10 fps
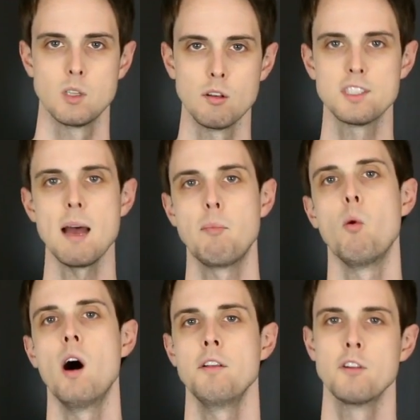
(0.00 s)
So in step
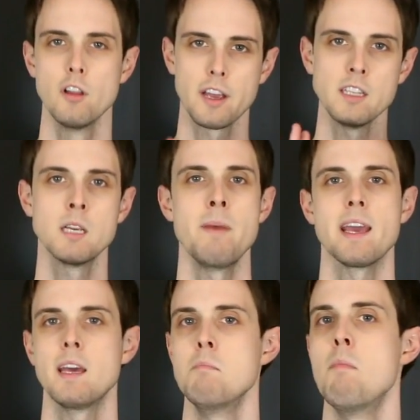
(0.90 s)
1, you're looking to
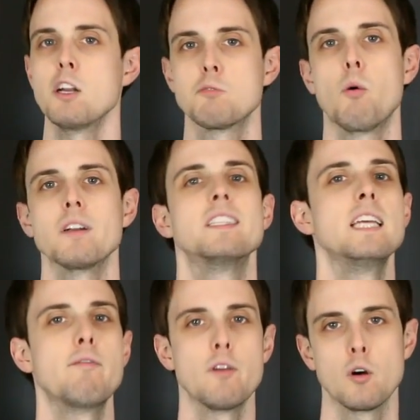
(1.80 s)
make it much more
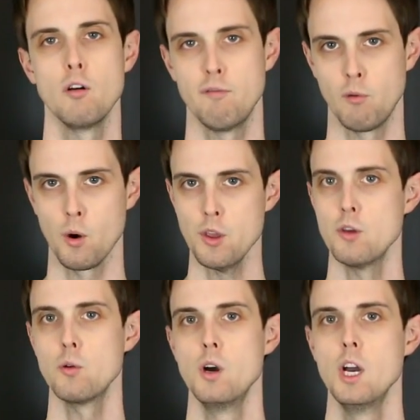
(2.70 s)
difficult for
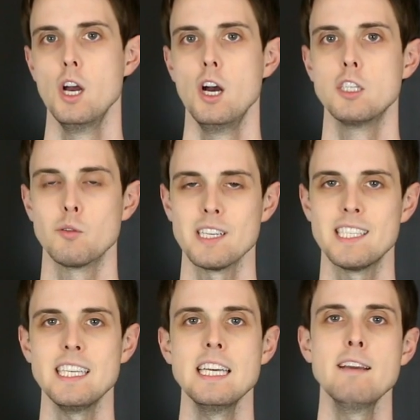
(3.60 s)
you to
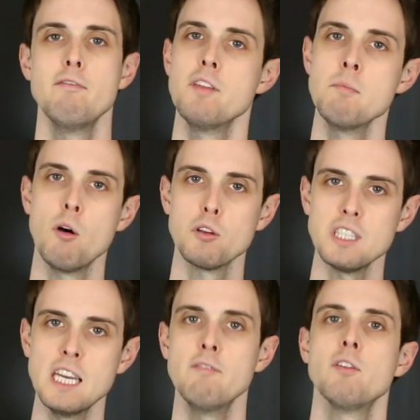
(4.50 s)
receive the
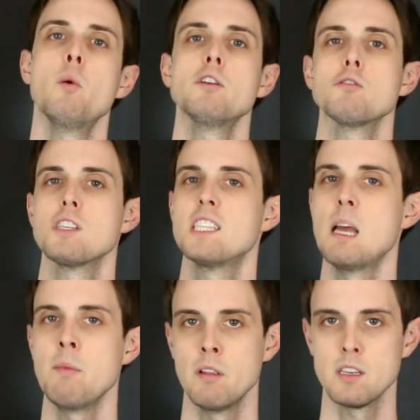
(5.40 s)
most influential
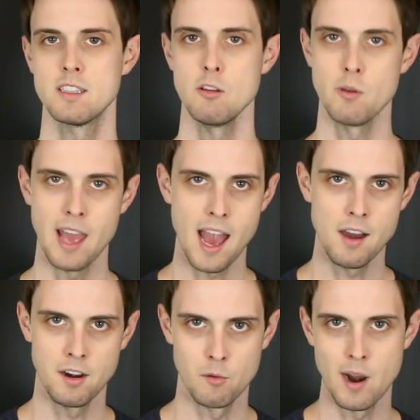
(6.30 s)
stimulus that you
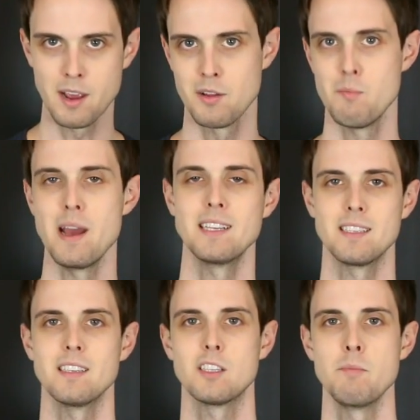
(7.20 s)
can on a regular
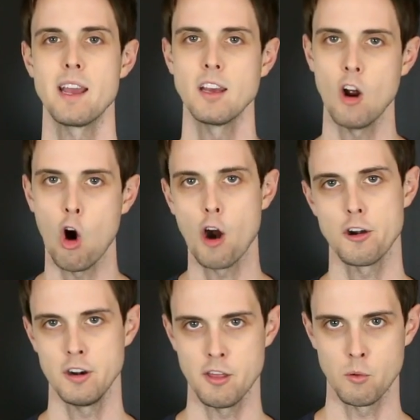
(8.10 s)
basis. You're making it
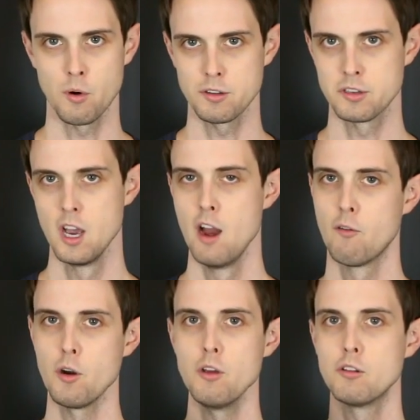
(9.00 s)
harder, in other words,
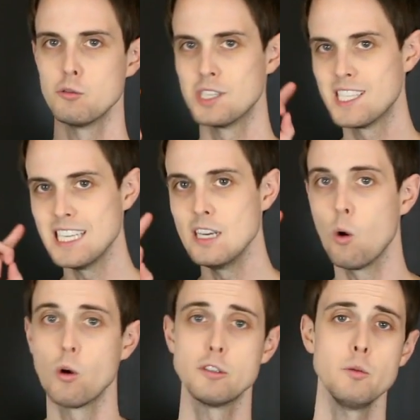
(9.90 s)
for you to see
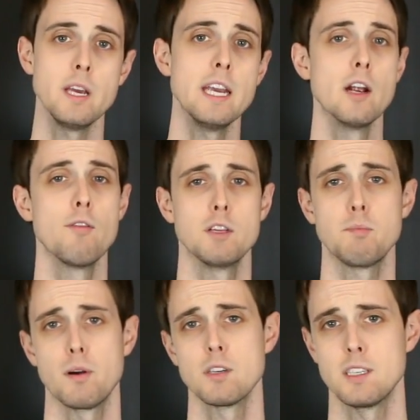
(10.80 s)
or to hear this
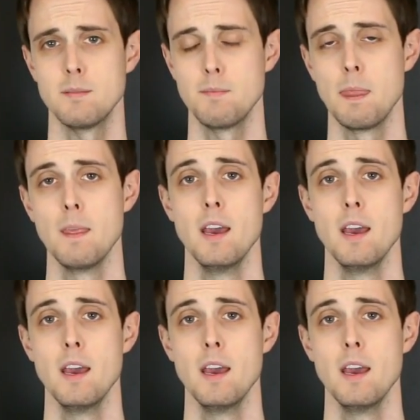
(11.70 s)
person.